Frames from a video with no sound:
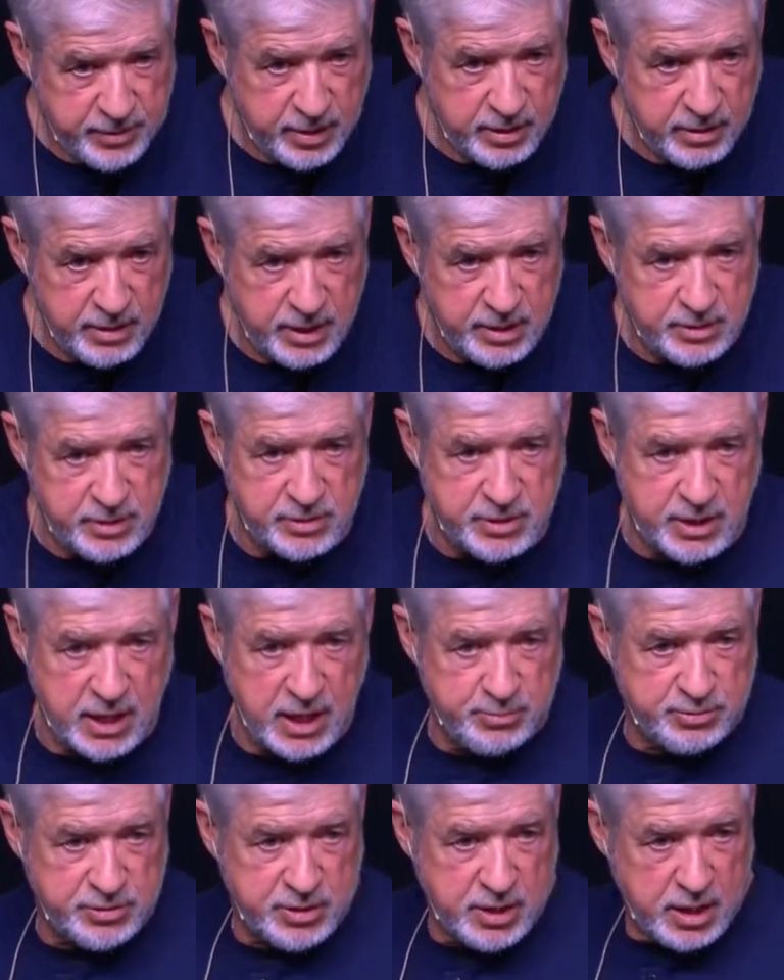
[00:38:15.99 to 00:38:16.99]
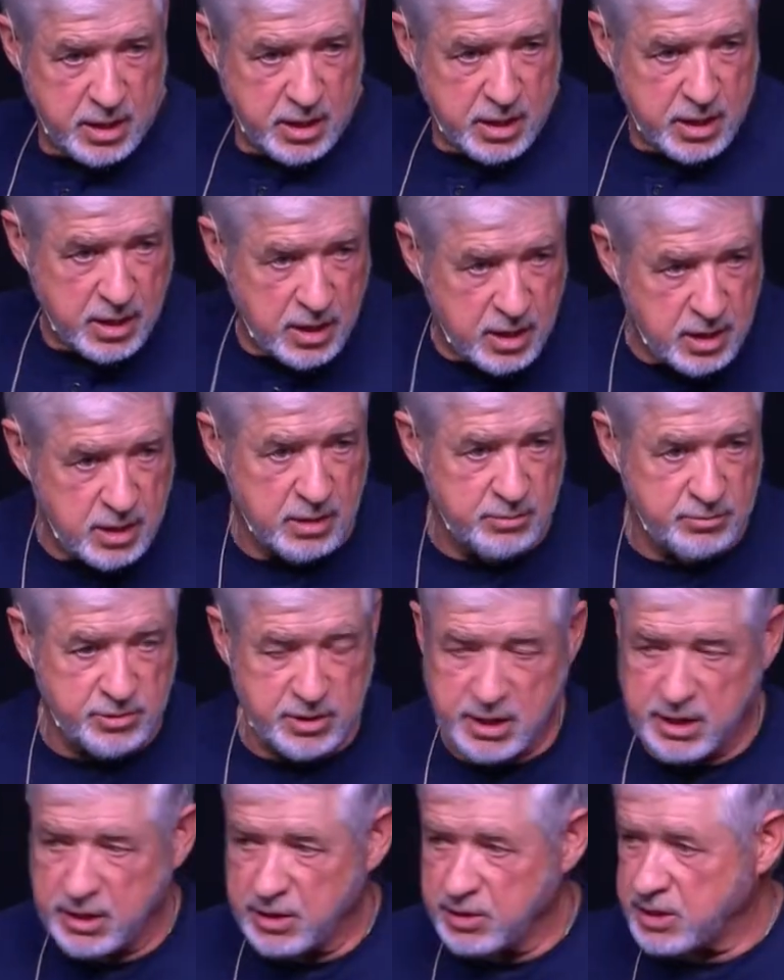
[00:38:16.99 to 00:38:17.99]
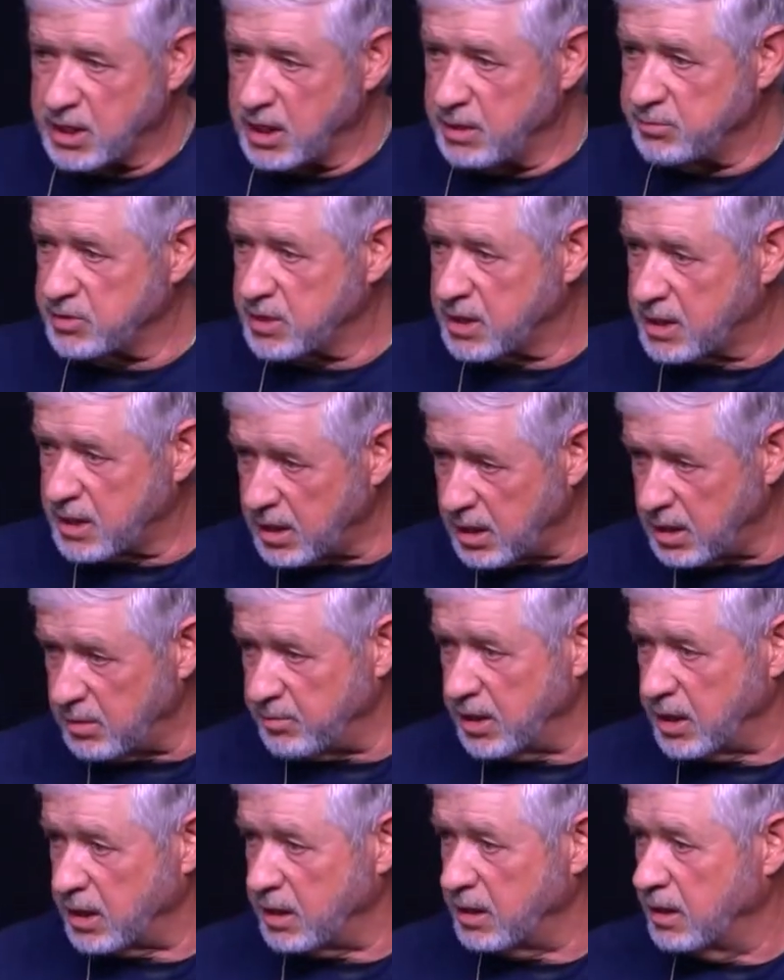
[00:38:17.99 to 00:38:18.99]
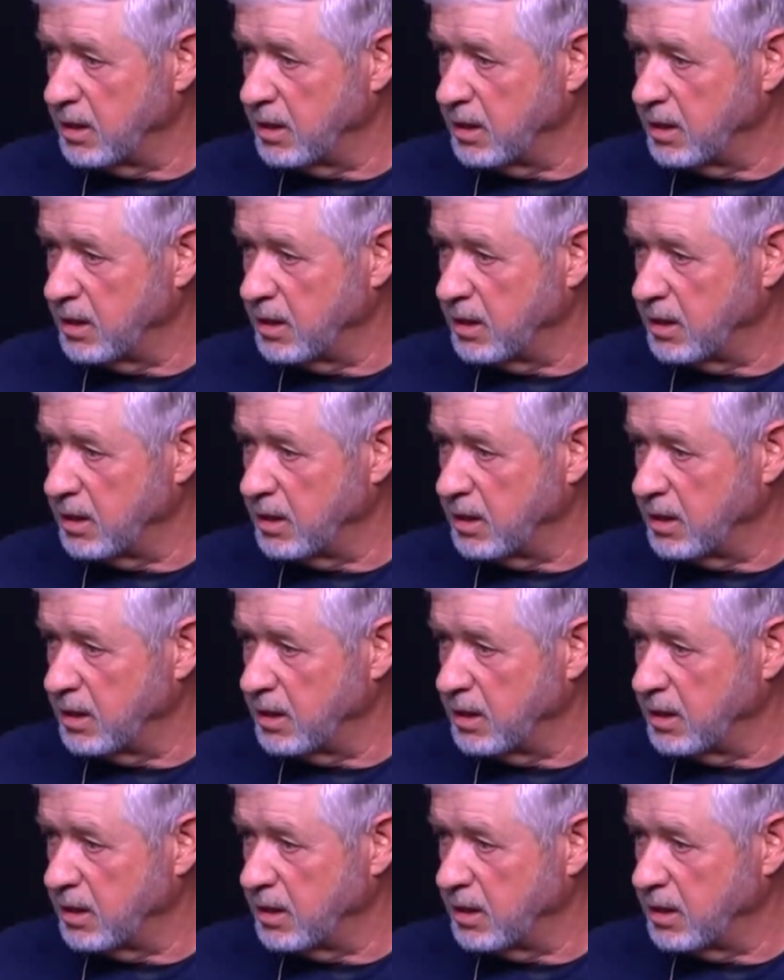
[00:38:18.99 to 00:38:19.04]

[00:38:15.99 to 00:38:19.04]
It just keeps, here it comes, and it just keeps coming,